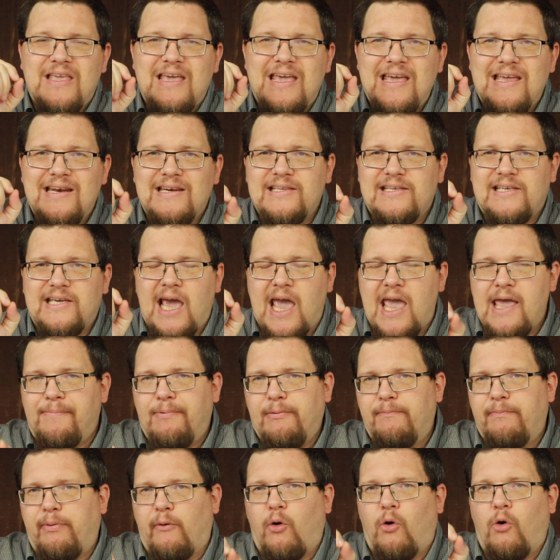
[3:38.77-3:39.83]

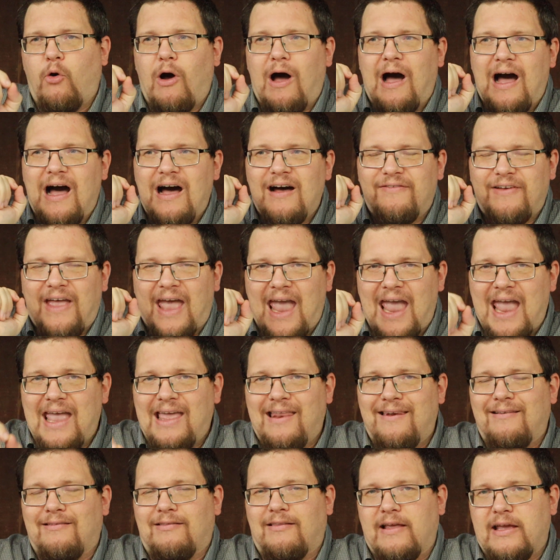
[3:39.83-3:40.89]
incapable of
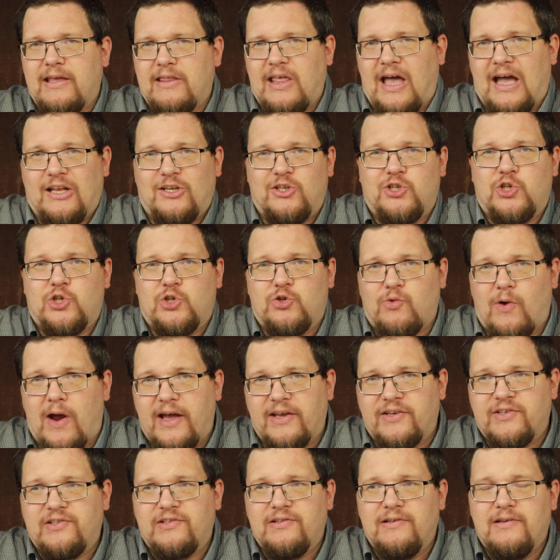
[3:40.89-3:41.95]
handling that
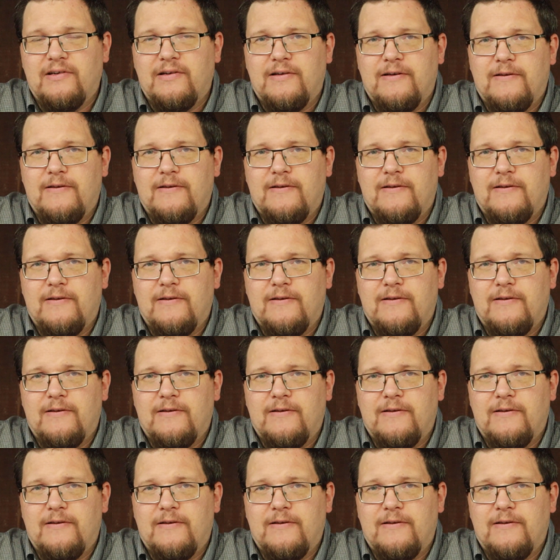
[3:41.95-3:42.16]
stress